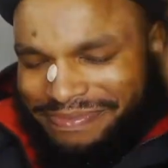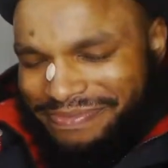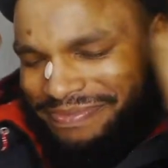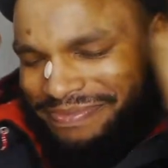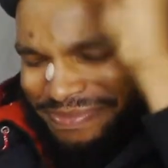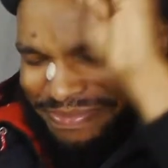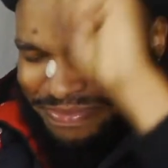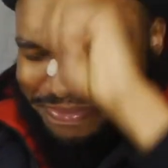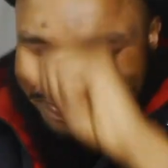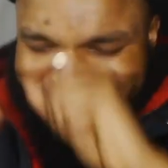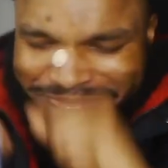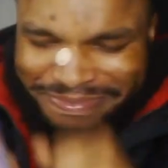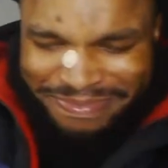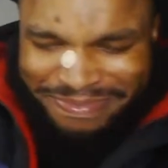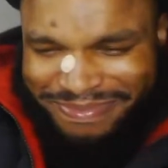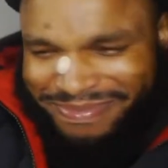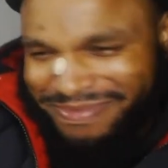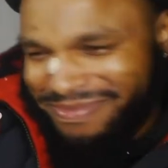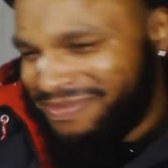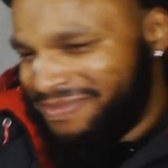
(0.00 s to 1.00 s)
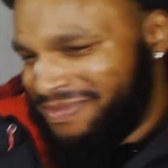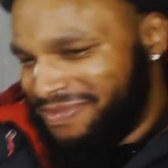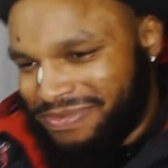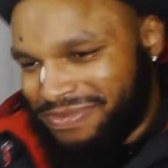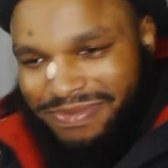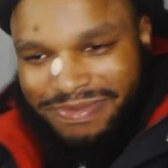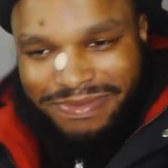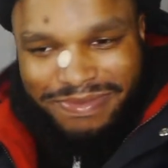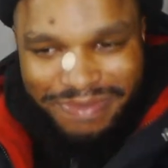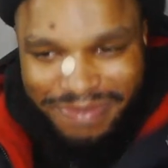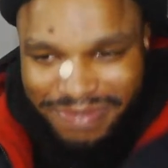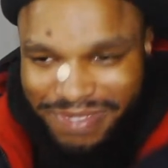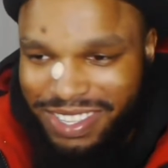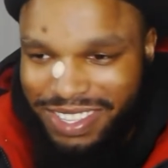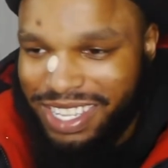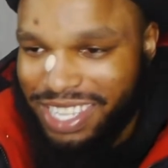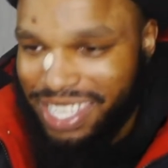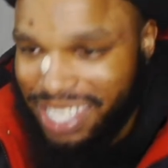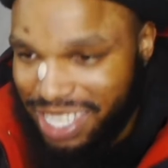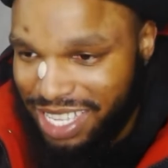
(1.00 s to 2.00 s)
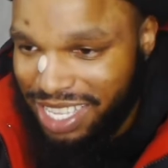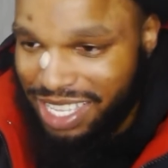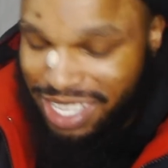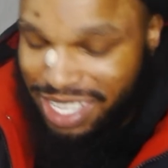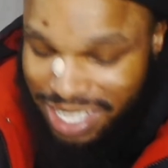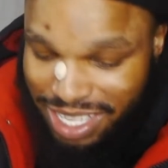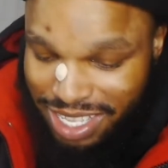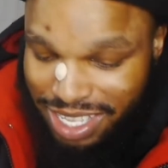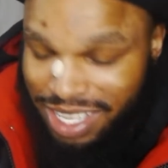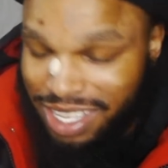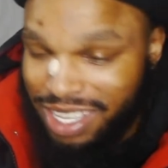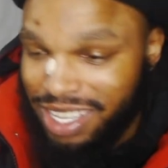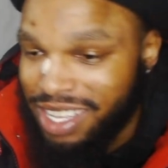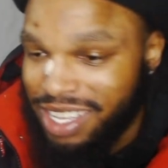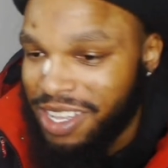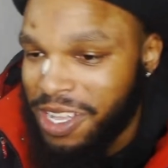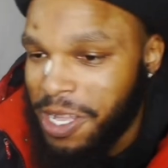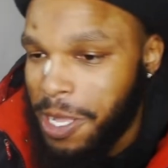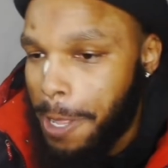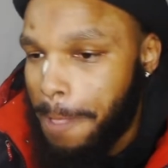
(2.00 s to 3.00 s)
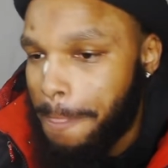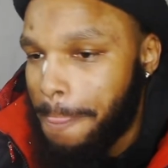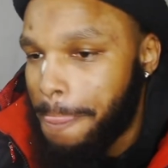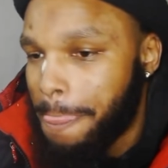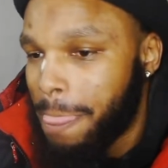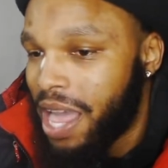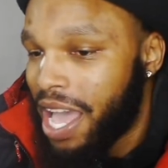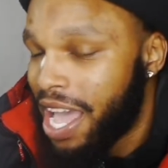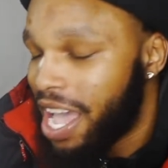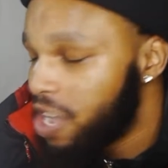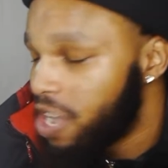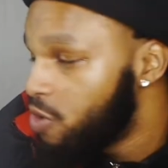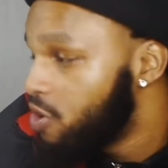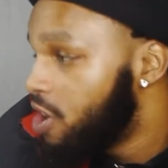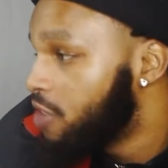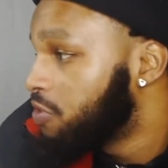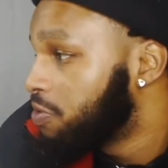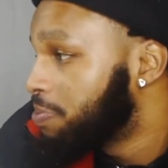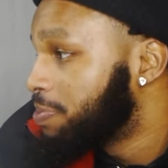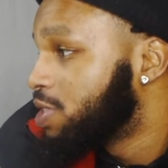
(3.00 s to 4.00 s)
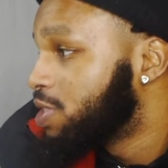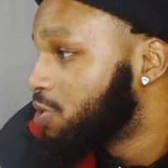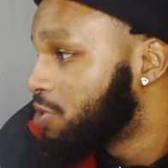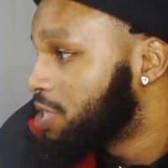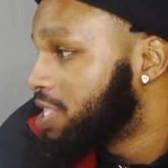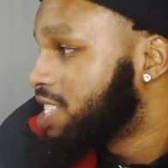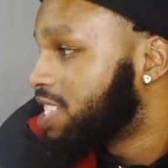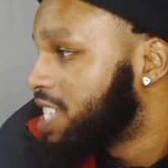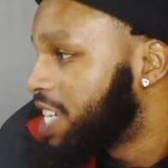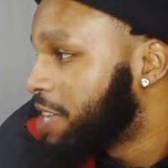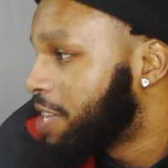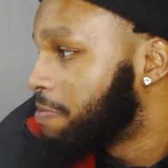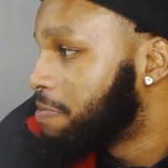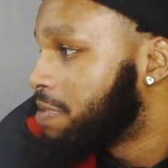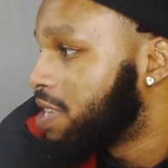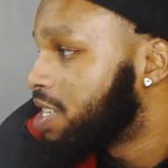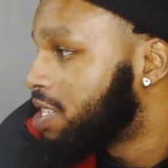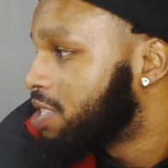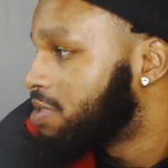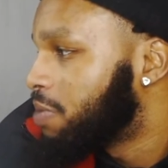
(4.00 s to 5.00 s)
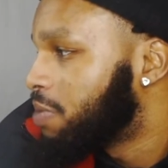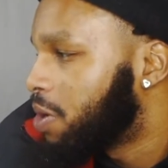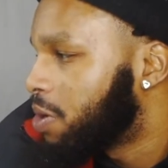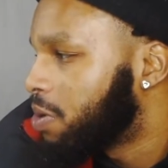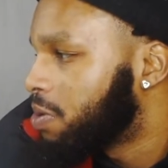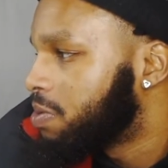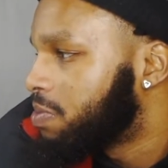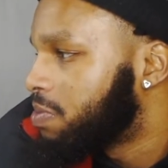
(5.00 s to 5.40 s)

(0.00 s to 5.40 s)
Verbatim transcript: jail they wanna put slugs in Cause I'm standing on business, don't fuck with them, now Hey, whoever produced this nigga beats, bro